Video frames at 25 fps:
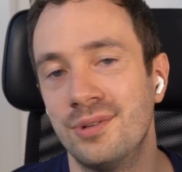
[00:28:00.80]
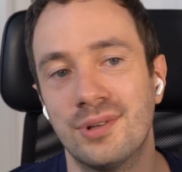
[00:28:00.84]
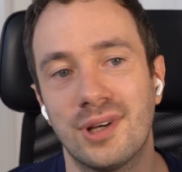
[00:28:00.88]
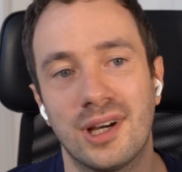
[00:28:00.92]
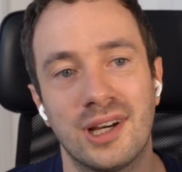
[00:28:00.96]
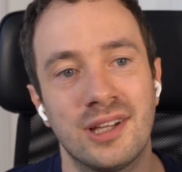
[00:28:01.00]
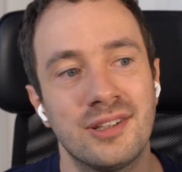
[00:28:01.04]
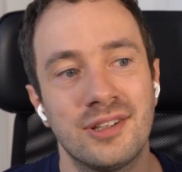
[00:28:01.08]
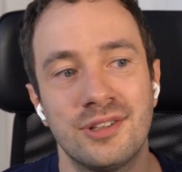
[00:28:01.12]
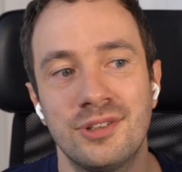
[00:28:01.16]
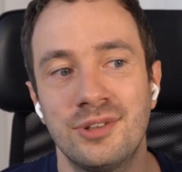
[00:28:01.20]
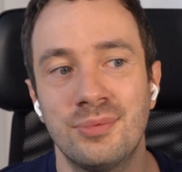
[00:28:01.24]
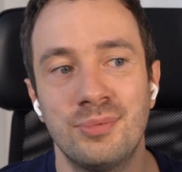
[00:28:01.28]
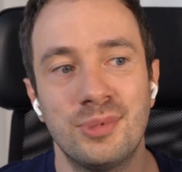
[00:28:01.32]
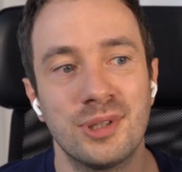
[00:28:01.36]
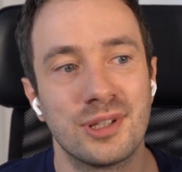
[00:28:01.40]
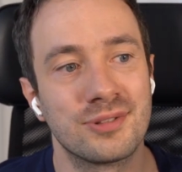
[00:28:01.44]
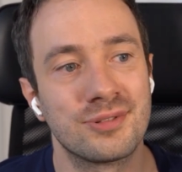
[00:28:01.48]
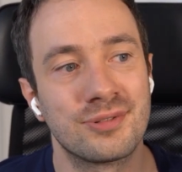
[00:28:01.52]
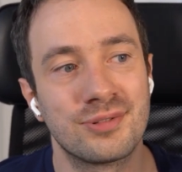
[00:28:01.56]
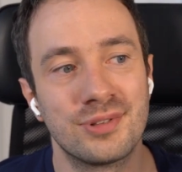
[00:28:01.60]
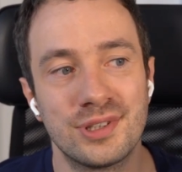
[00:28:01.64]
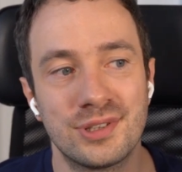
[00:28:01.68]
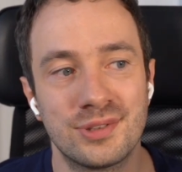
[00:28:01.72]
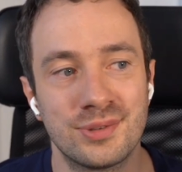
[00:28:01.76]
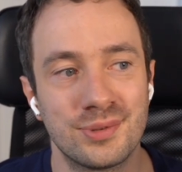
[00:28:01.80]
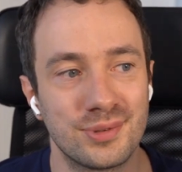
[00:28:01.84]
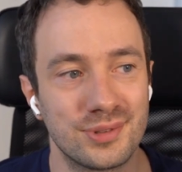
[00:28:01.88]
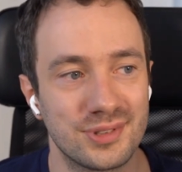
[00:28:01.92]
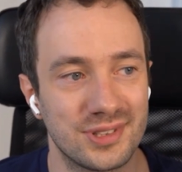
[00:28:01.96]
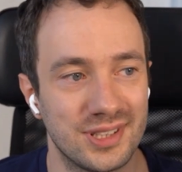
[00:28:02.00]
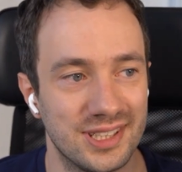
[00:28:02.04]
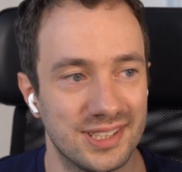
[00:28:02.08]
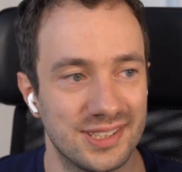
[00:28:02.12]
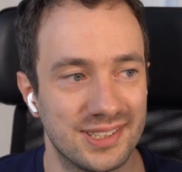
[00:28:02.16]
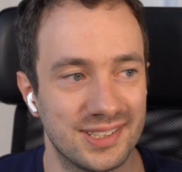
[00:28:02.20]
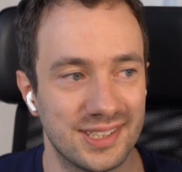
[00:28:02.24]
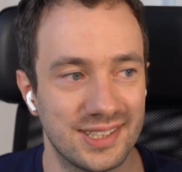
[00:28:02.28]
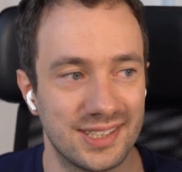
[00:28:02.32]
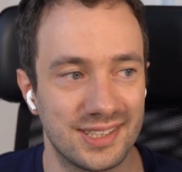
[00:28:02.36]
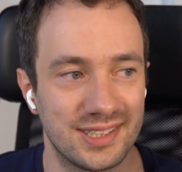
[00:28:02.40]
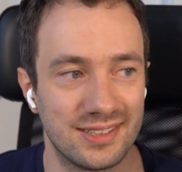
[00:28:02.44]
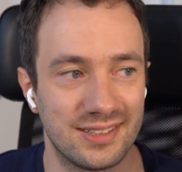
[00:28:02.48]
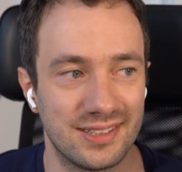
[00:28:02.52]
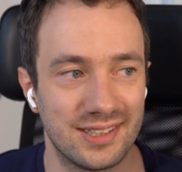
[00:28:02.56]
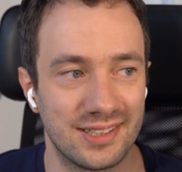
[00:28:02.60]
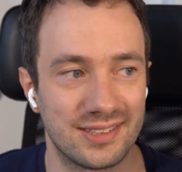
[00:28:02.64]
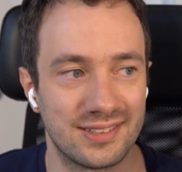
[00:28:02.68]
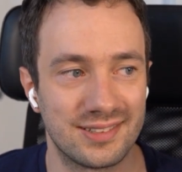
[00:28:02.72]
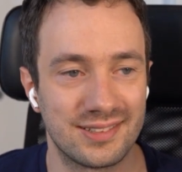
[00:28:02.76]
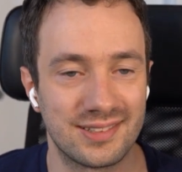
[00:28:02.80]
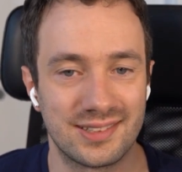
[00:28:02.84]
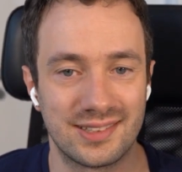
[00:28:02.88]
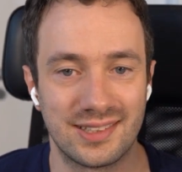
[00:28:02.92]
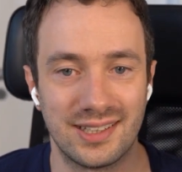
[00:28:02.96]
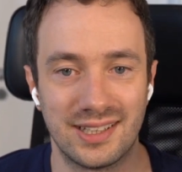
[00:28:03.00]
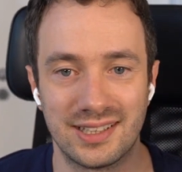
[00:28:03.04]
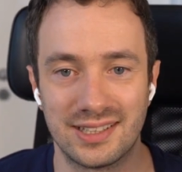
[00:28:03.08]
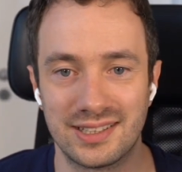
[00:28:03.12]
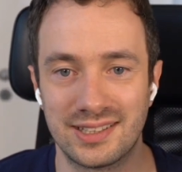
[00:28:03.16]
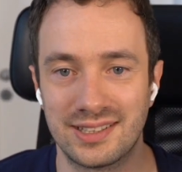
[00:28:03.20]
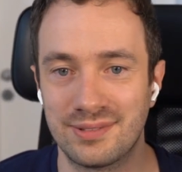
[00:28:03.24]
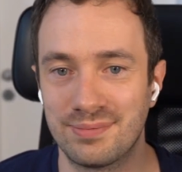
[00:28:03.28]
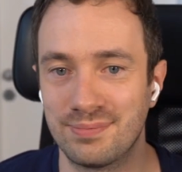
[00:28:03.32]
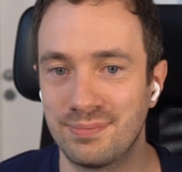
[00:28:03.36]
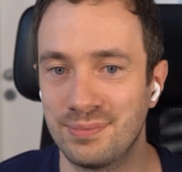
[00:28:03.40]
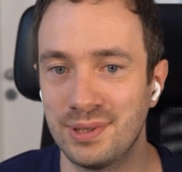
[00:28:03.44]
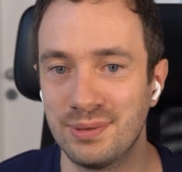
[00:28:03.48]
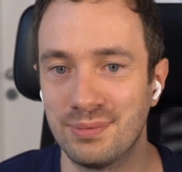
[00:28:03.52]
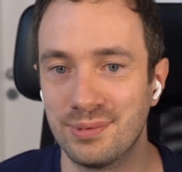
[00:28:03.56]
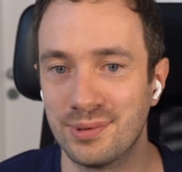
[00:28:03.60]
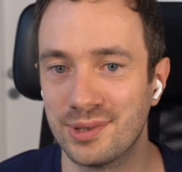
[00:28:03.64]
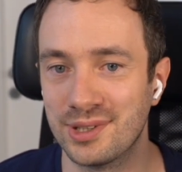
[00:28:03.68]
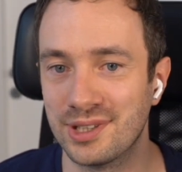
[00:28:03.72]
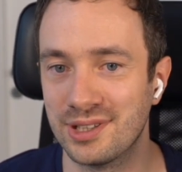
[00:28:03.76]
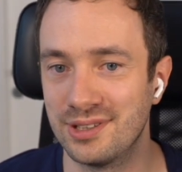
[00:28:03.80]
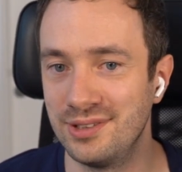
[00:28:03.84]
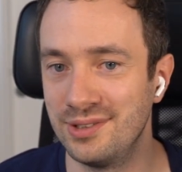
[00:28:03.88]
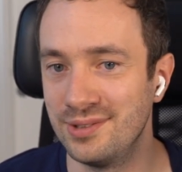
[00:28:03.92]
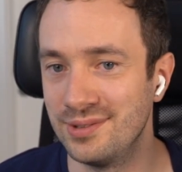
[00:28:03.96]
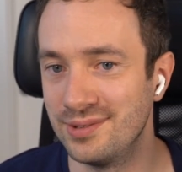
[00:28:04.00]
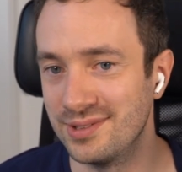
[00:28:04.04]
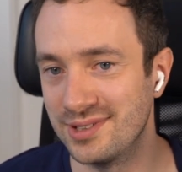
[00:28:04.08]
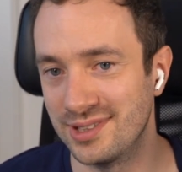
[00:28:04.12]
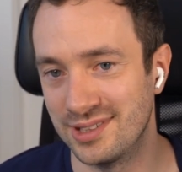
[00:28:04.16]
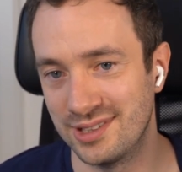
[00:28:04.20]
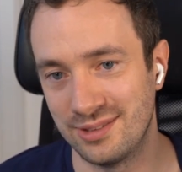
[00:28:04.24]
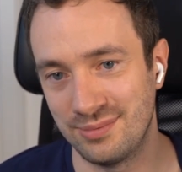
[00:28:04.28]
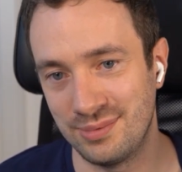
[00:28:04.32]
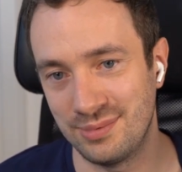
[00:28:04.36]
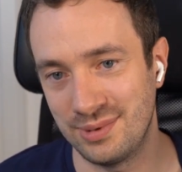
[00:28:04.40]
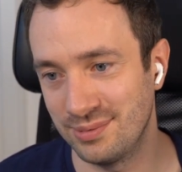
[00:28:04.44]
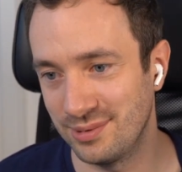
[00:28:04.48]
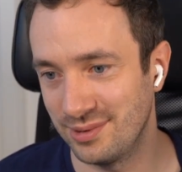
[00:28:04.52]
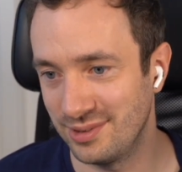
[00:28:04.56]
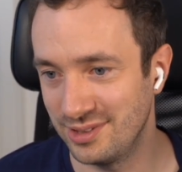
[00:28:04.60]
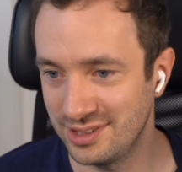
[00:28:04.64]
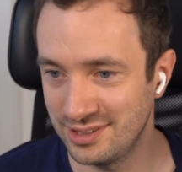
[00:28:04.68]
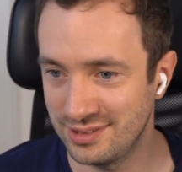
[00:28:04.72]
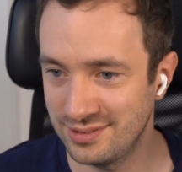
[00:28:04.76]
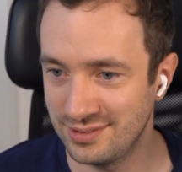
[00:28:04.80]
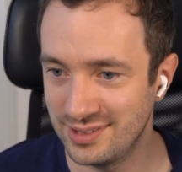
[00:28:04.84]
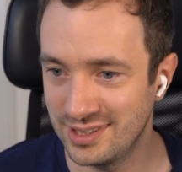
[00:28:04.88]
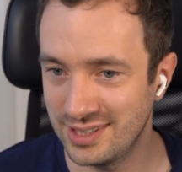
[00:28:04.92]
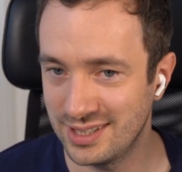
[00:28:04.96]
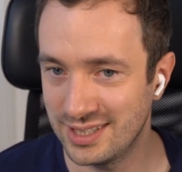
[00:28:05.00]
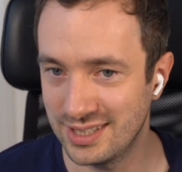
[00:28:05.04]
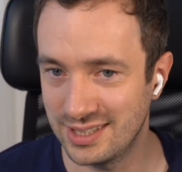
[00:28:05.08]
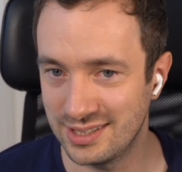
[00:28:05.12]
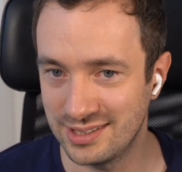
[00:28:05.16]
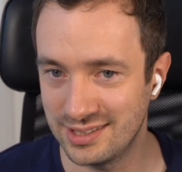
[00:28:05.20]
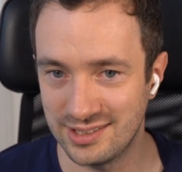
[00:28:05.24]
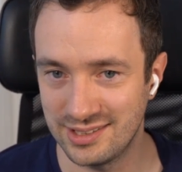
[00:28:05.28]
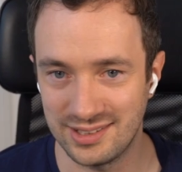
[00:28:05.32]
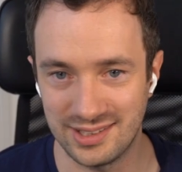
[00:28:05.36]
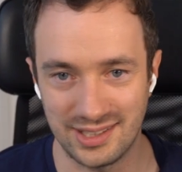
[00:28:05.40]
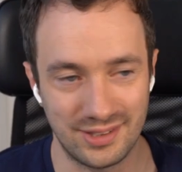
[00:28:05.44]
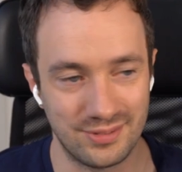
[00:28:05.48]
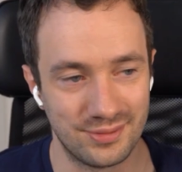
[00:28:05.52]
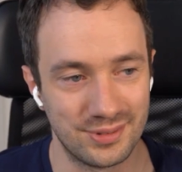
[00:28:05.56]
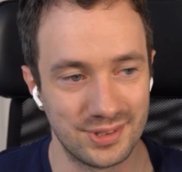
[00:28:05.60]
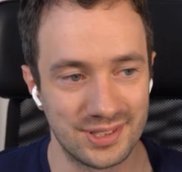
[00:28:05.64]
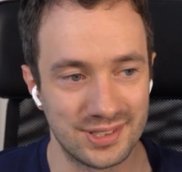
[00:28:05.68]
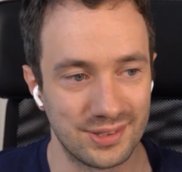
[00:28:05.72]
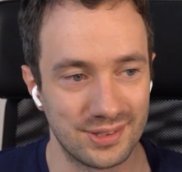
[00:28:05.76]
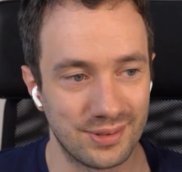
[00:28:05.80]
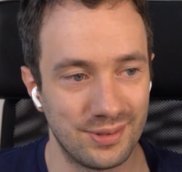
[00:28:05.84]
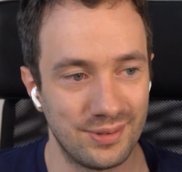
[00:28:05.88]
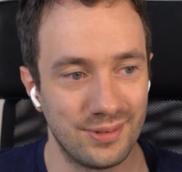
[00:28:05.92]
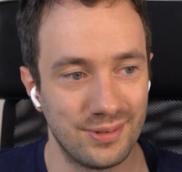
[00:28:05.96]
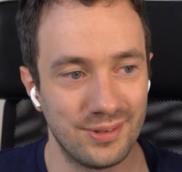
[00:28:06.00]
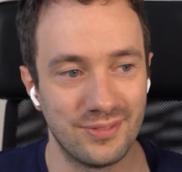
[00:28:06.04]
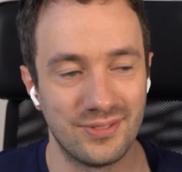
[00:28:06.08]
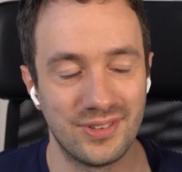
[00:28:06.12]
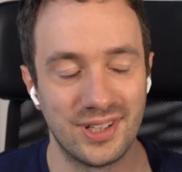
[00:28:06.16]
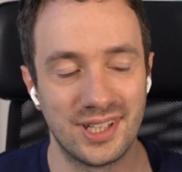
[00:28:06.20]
And then you build free tools, let's say, that's like people can use, and then people link to that, and then with all of